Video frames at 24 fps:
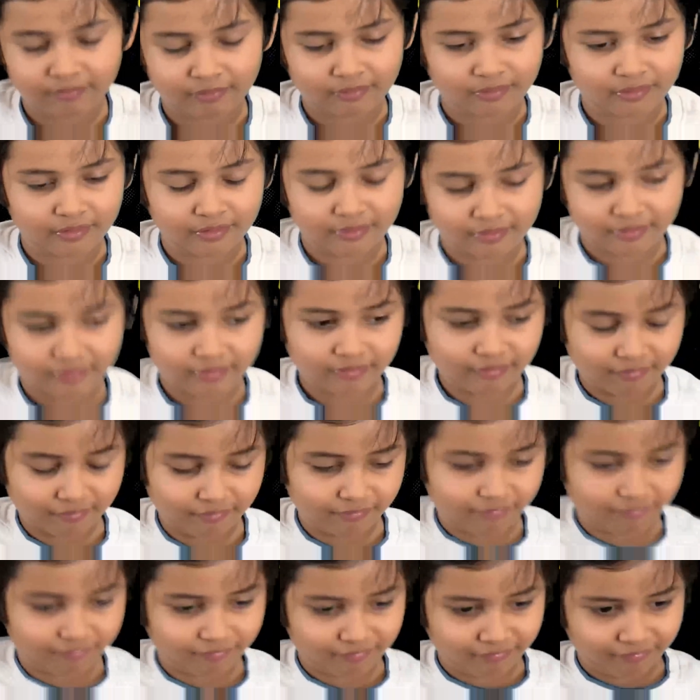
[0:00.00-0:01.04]
See.
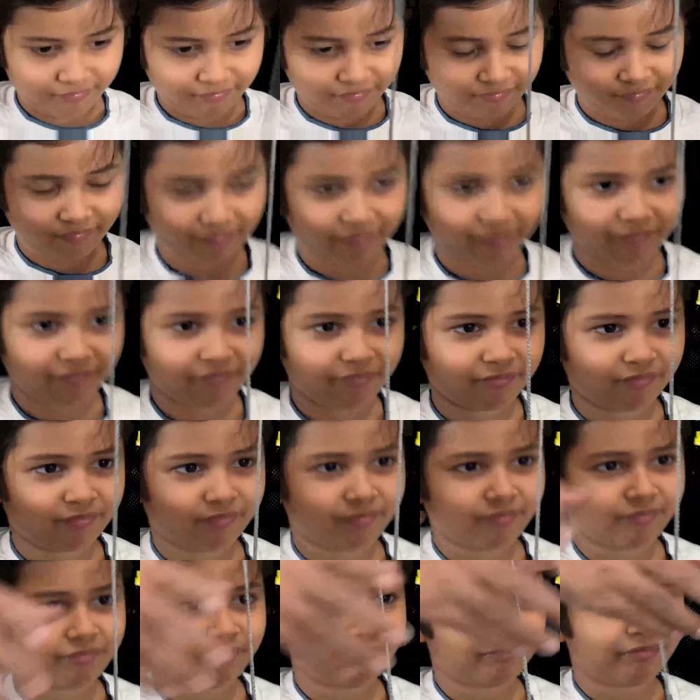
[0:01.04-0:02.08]
Let's show.
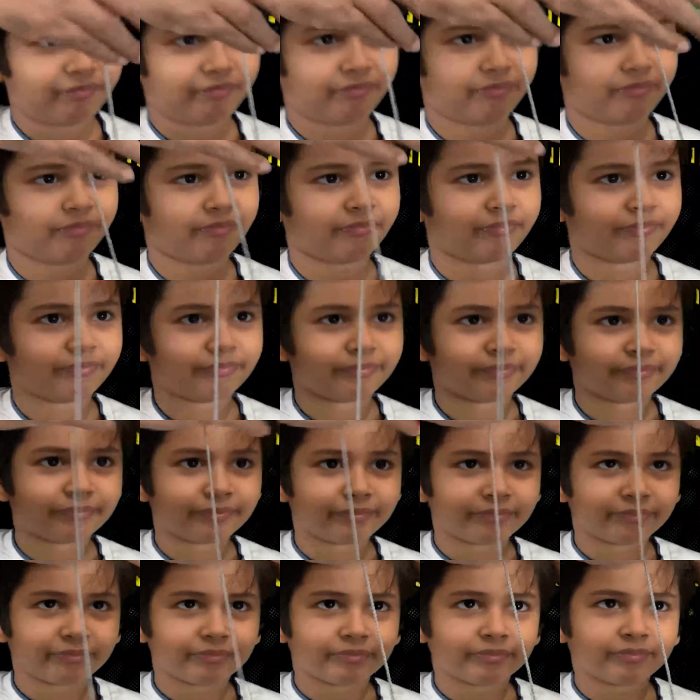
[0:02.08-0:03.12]
Hold it like this.
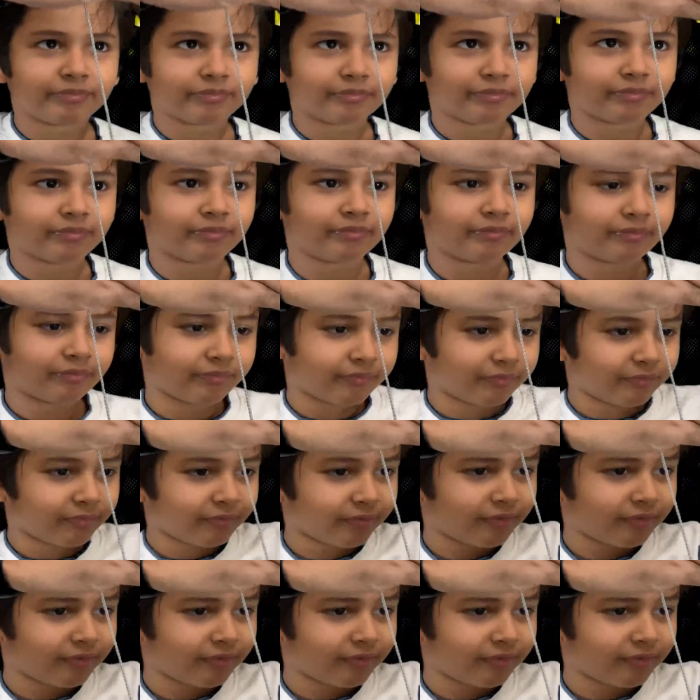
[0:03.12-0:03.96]
Hold